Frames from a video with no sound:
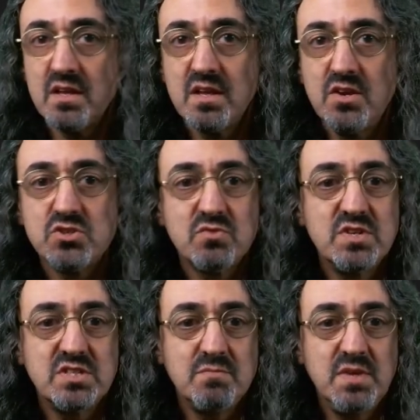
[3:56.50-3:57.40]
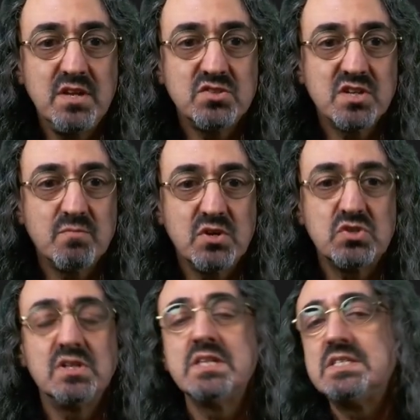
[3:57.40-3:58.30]
here's a recent meeting summary.
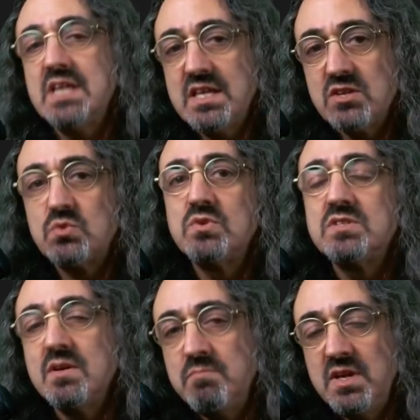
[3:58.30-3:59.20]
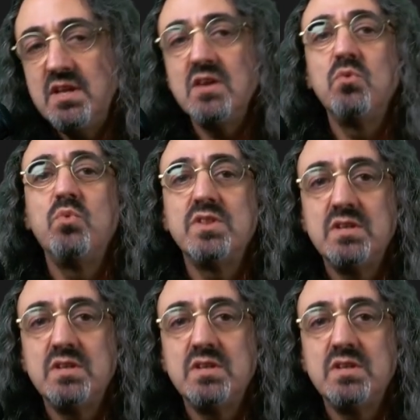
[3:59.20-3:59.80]
So let's say this was a meeting with